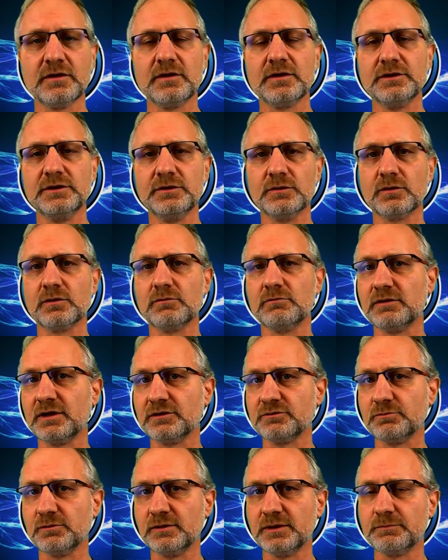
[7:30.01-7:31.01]
your
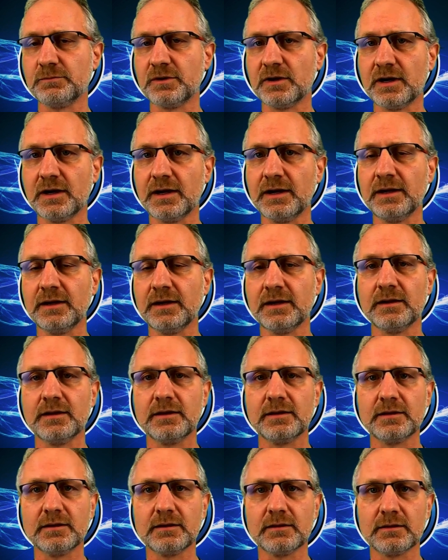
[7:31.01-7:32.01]
Raspberry Pi
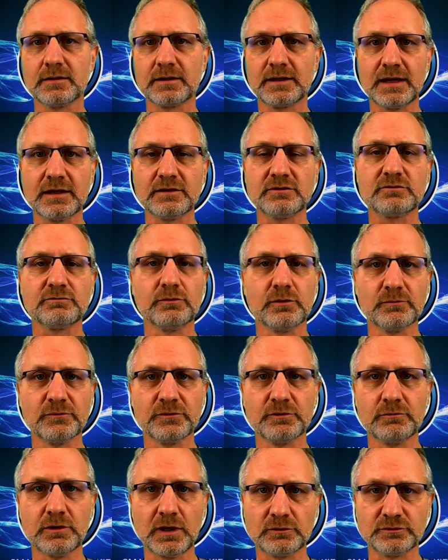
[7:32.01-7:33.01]
gets from the
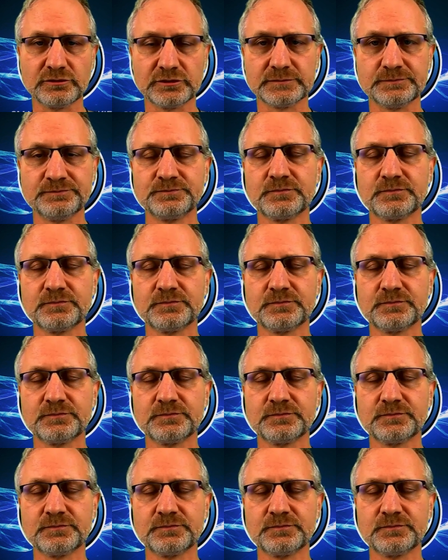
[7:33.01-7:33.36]
router.